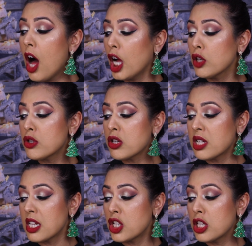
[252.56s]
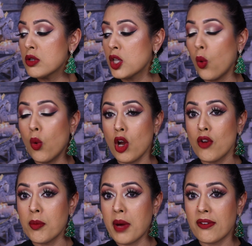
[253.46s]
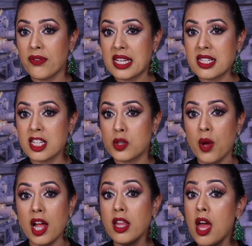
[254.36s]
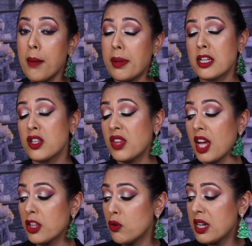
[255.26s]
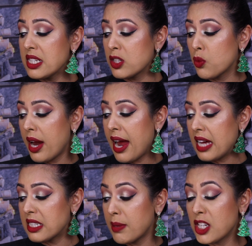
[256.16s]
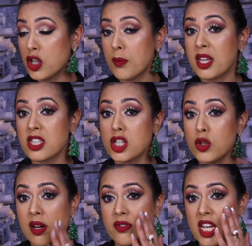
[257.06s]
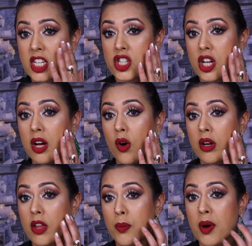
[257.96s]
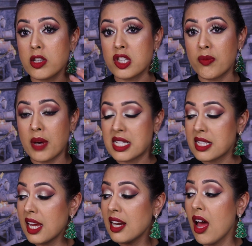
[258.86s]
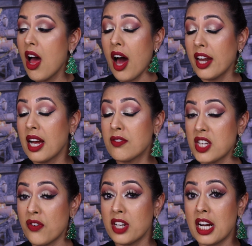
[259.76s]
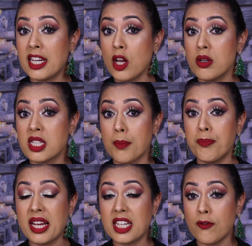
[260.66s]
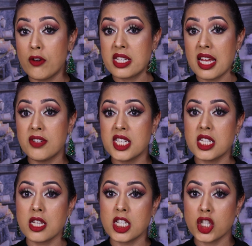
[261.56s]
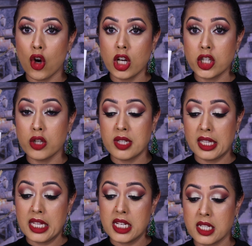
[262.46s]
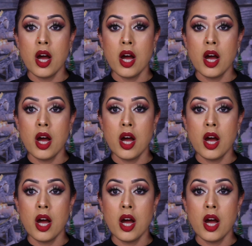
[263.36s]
I also tend to use it all over my face as well because of the other reasons where it has mentioned because I do have texture on other parts of my skin and I have definitely noticed a big difference ever since I started using this.